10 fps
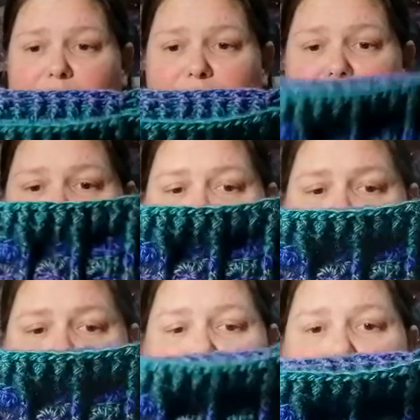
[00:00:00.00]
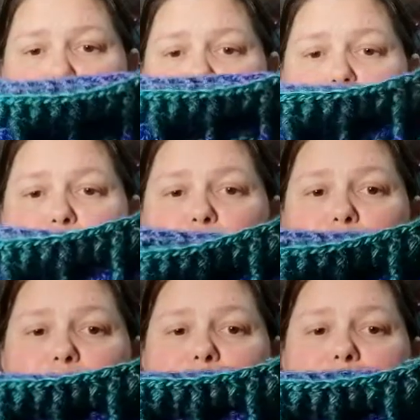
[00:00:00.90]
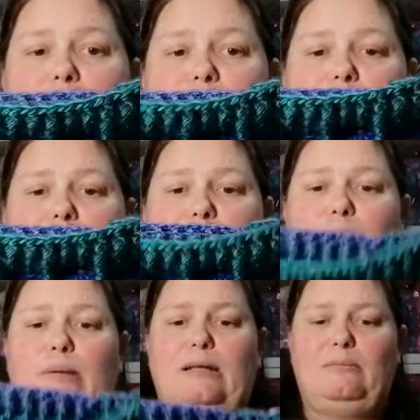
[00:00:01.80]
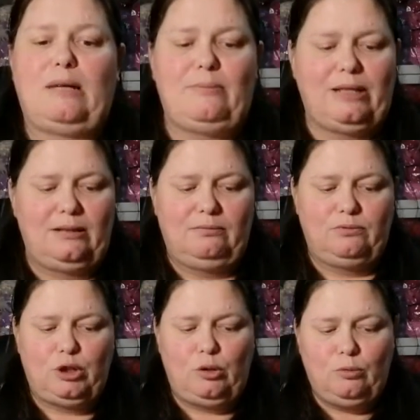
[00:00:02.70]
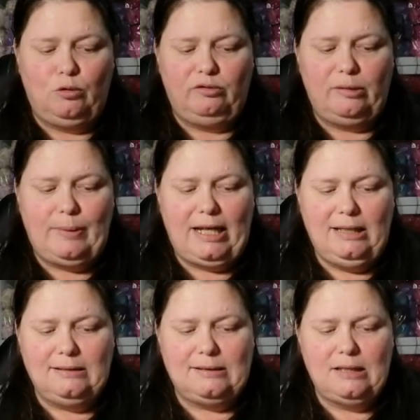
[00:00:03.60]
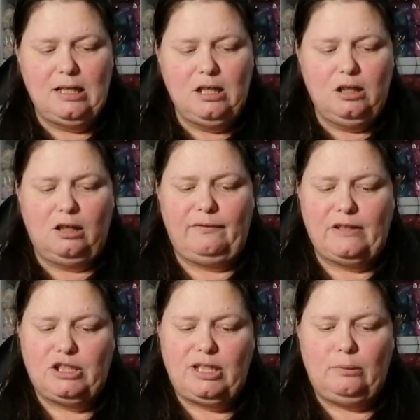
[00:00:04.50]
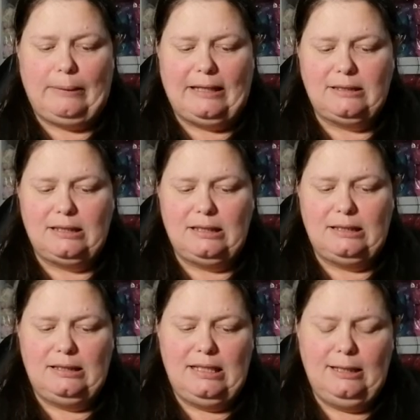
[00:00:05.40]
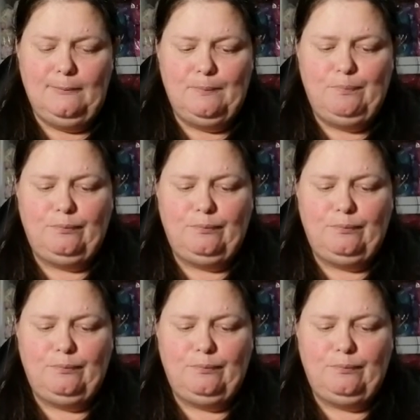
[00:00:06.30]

I think it needs a couple more rows, but maybe 2 more repeats of the shell pattern in there.